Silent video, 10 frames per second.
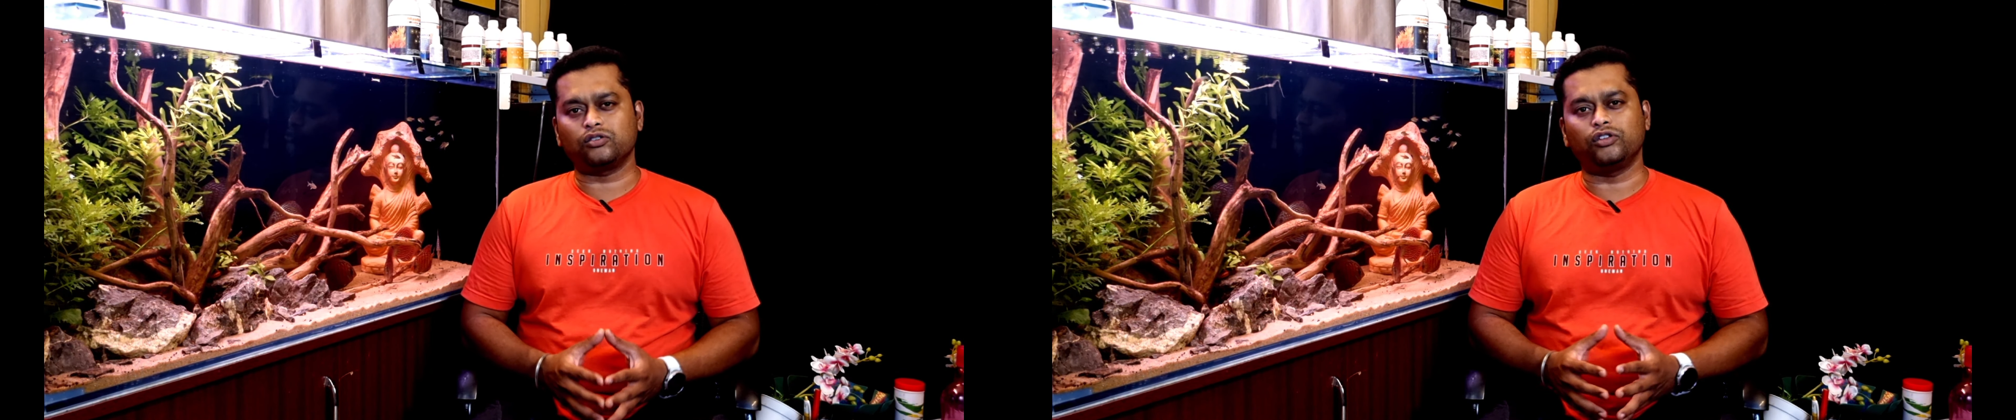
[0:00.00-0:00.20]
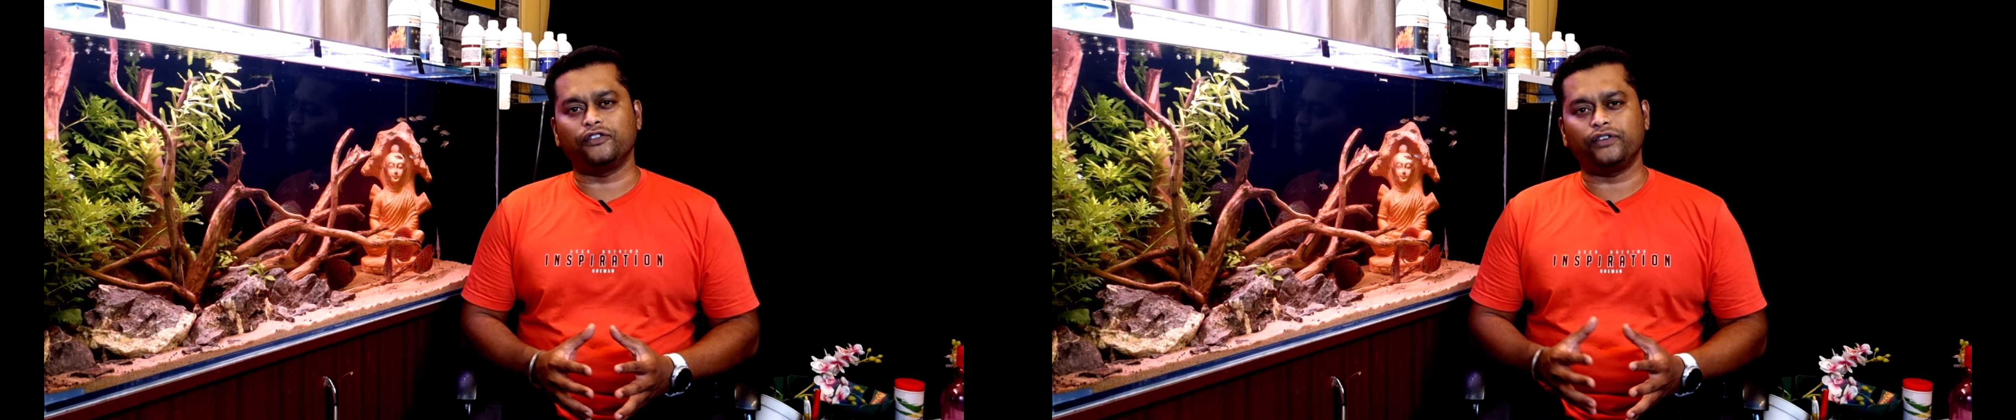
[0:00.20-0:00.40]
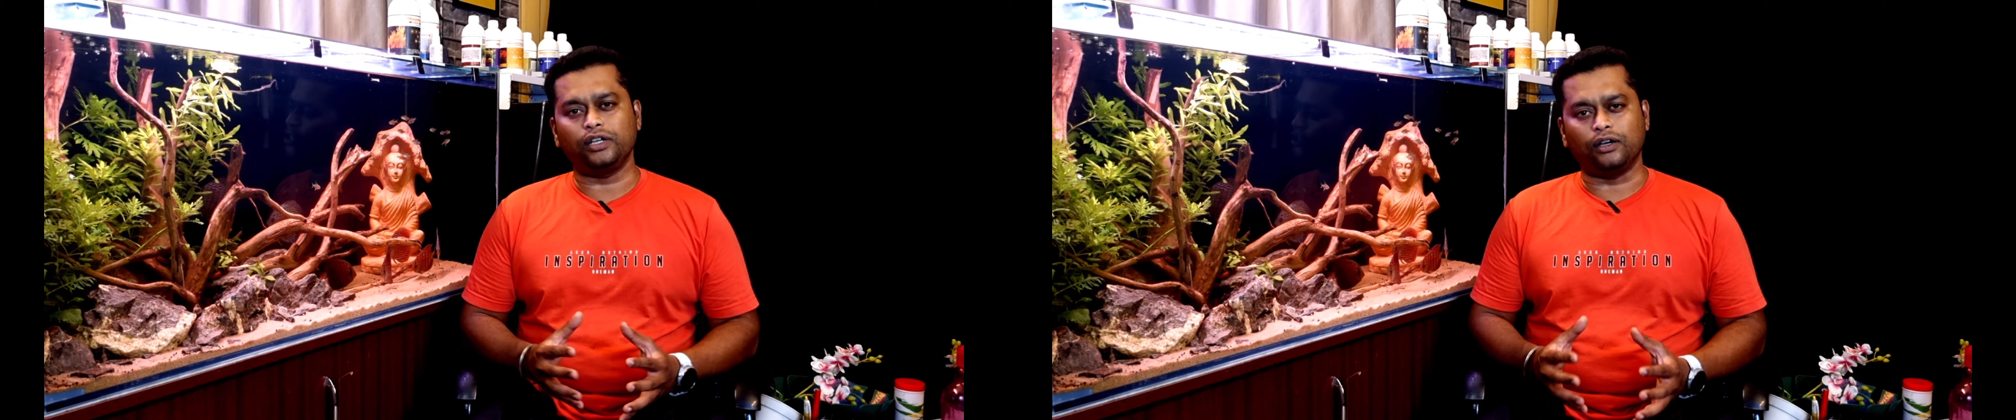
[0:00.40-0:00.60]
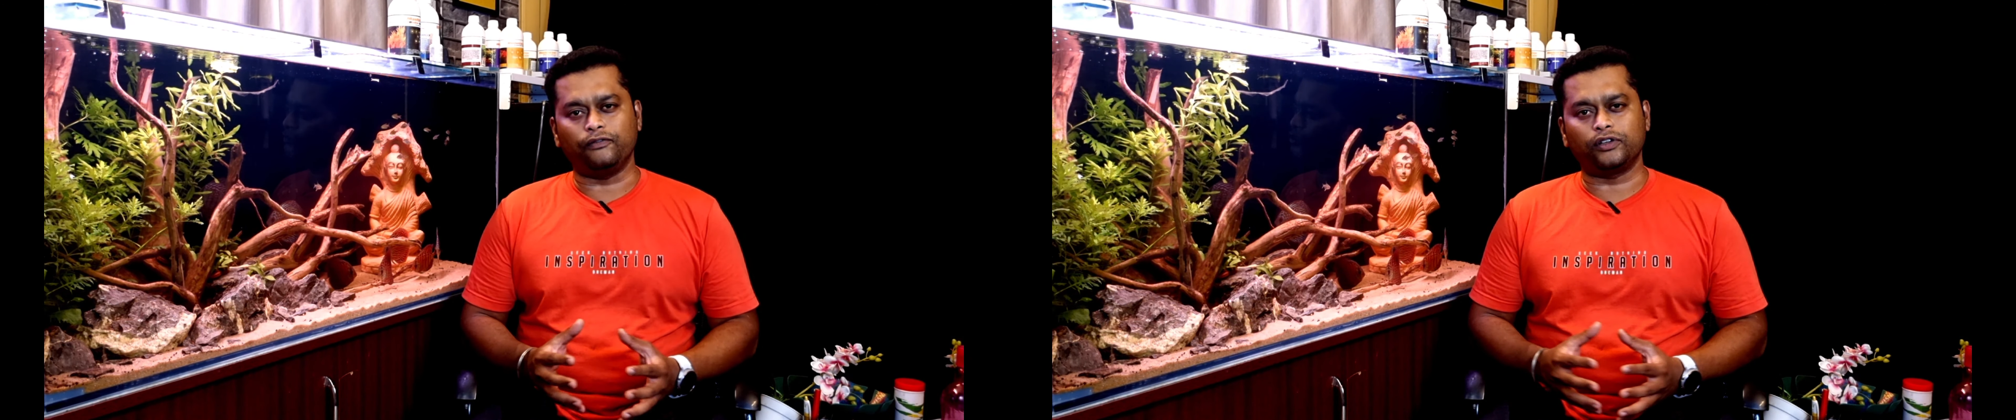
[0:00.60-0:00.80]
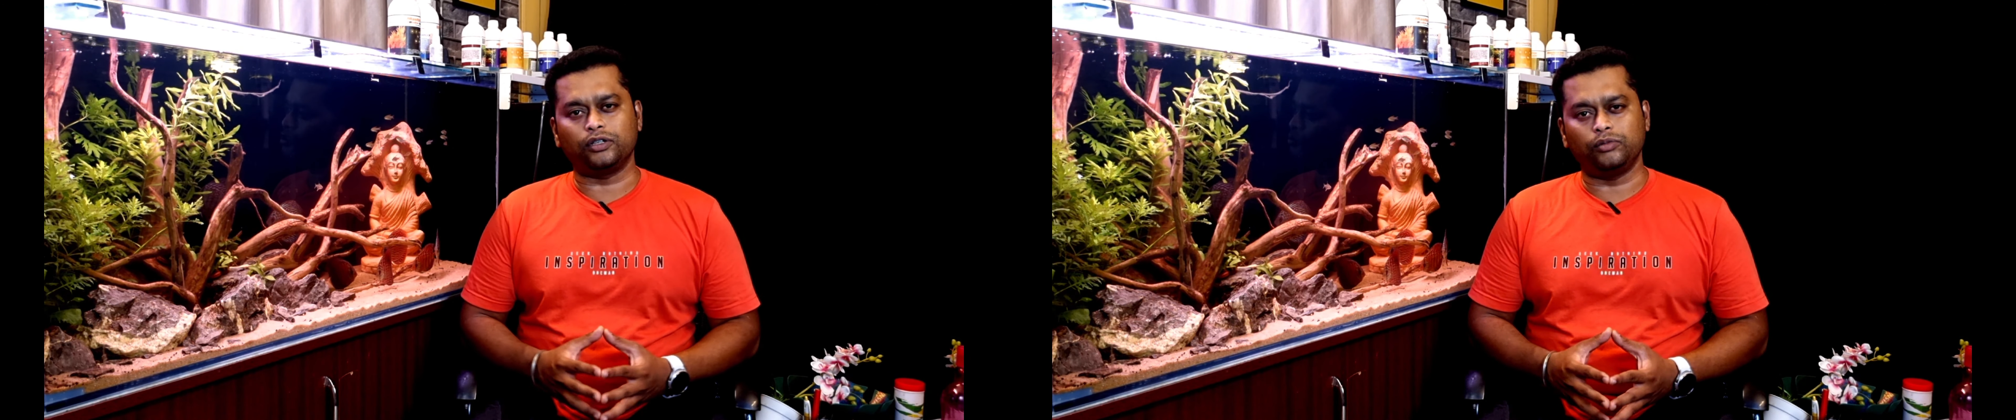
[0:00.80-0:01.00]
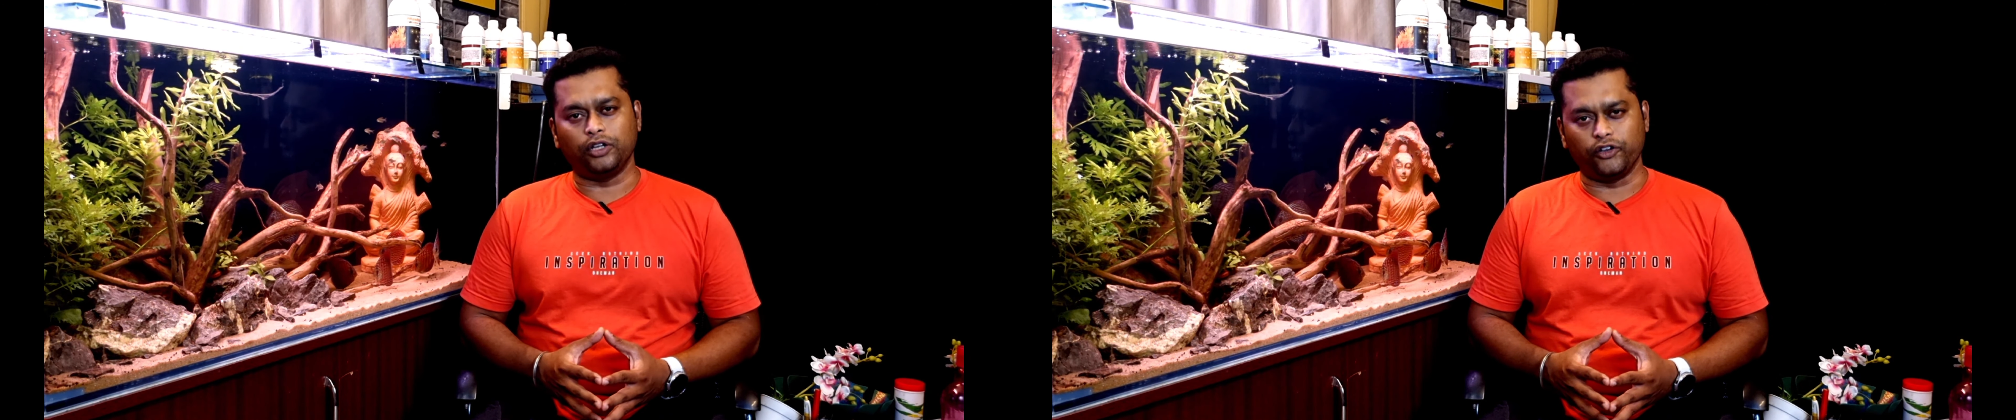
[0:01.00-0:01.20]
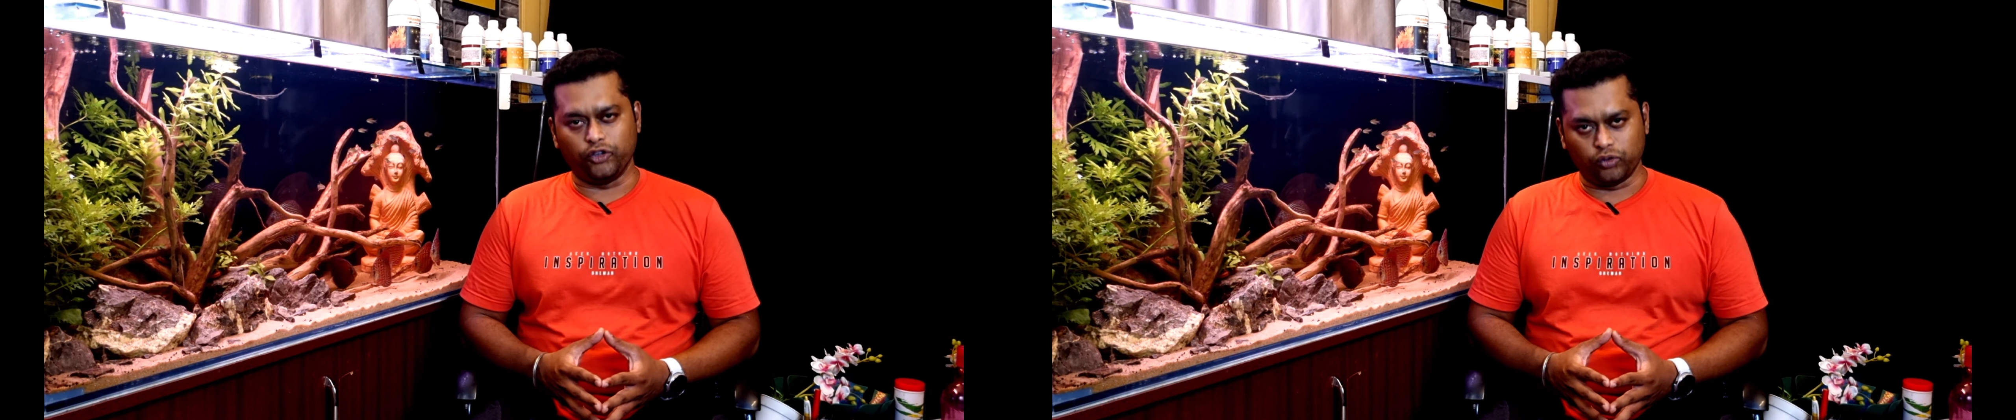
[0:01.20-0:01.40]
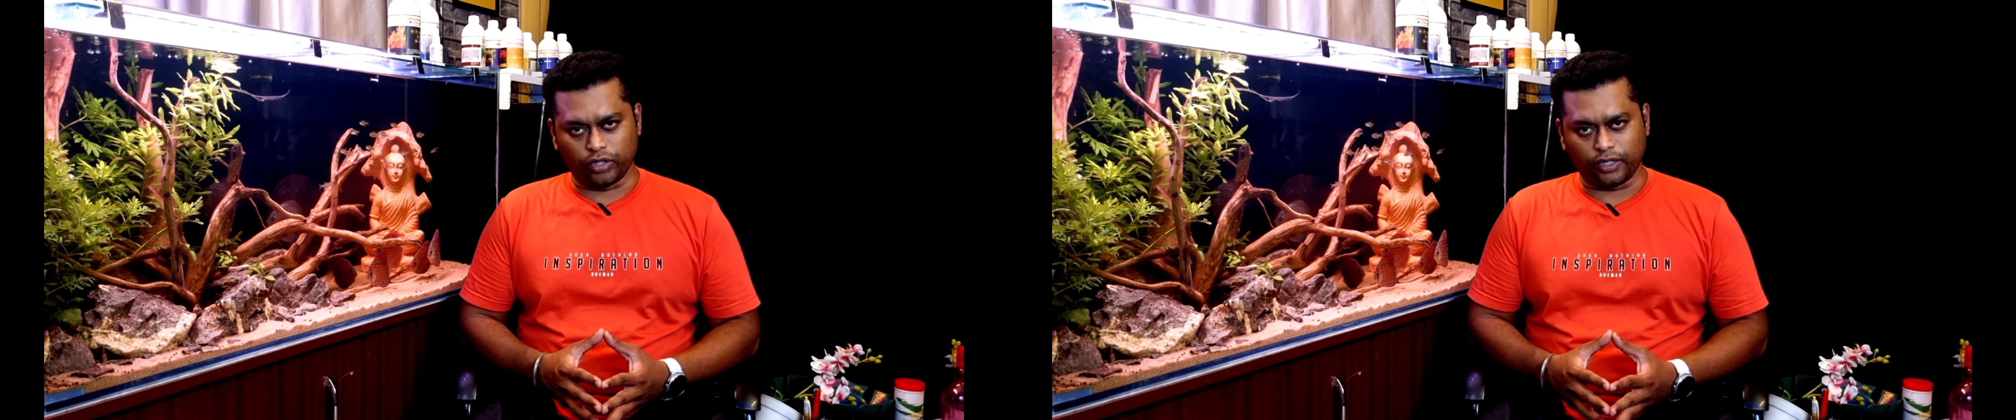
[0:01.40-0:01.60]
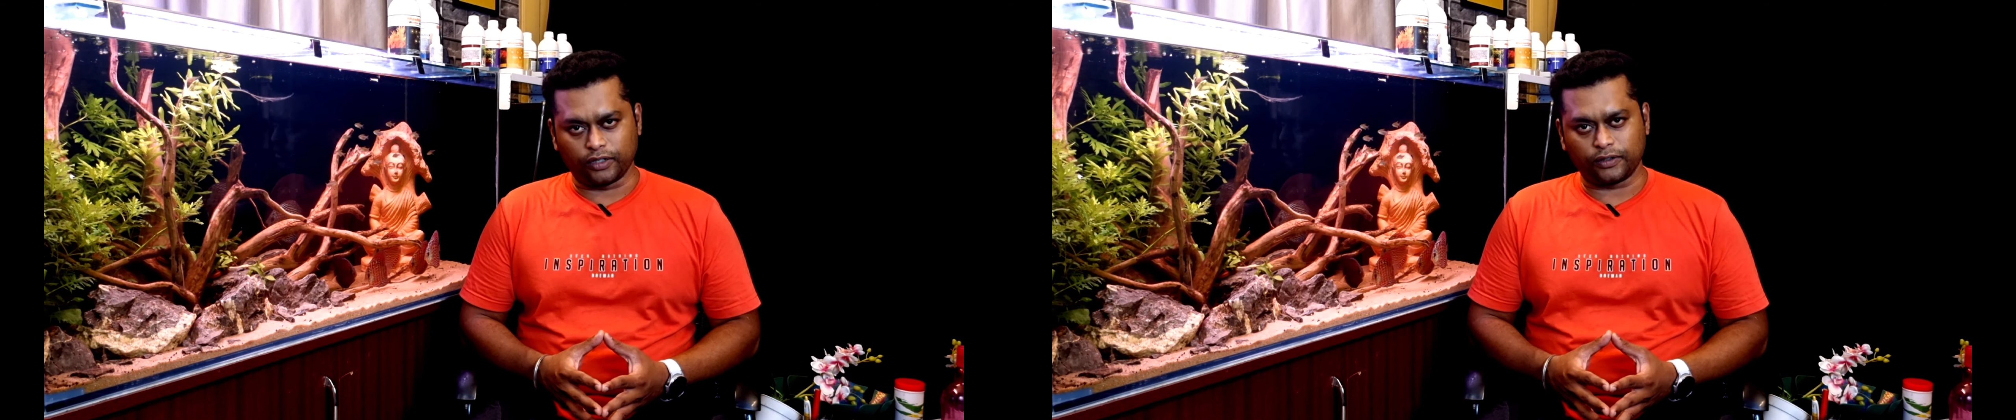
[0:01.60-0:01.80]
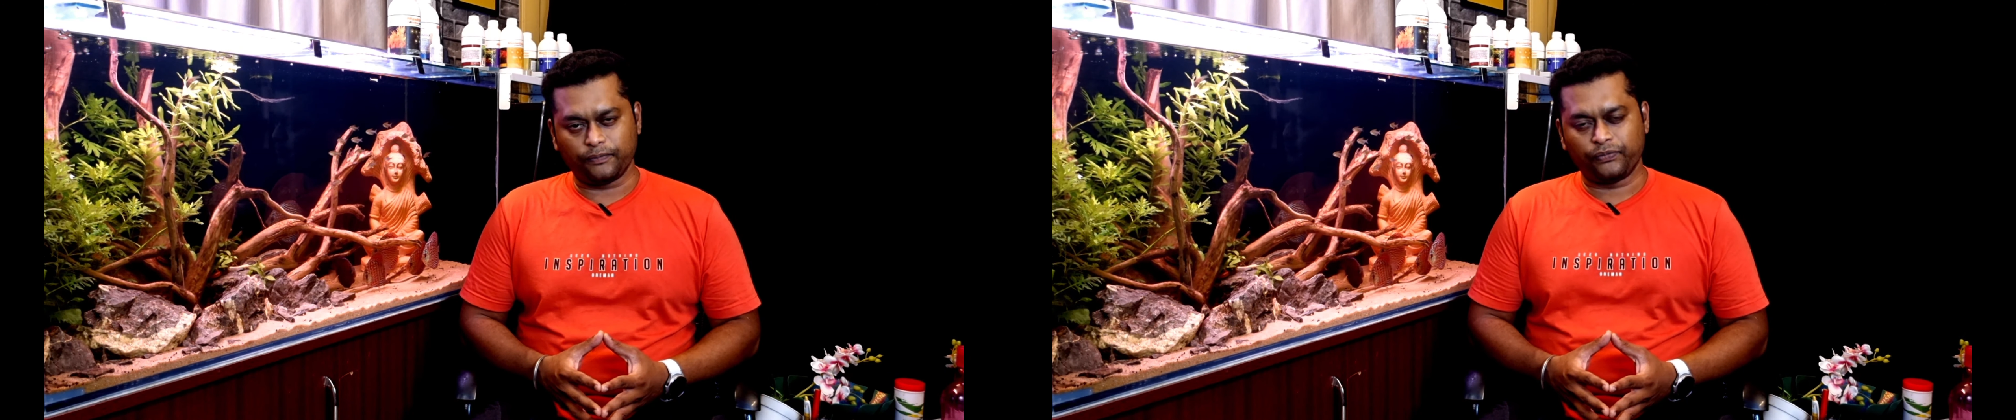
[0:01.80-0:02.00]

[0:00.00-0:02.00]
so they feel comfortable in new tank.